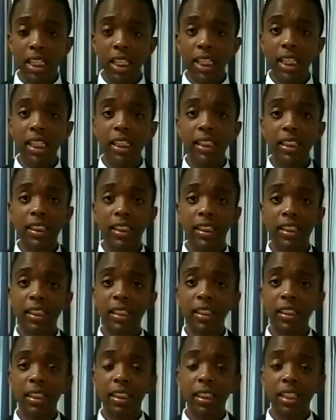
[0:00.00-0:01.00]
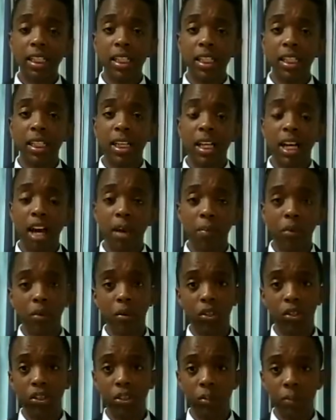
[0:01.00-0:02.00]
These are
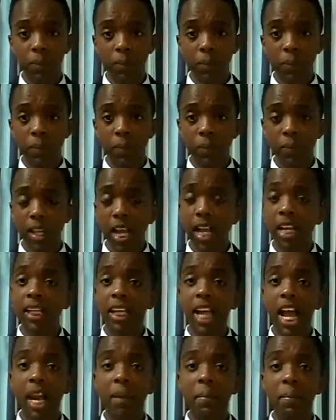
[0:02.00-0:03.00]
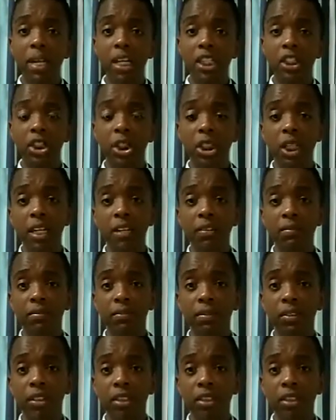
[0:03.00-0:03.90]
possible and can be achieved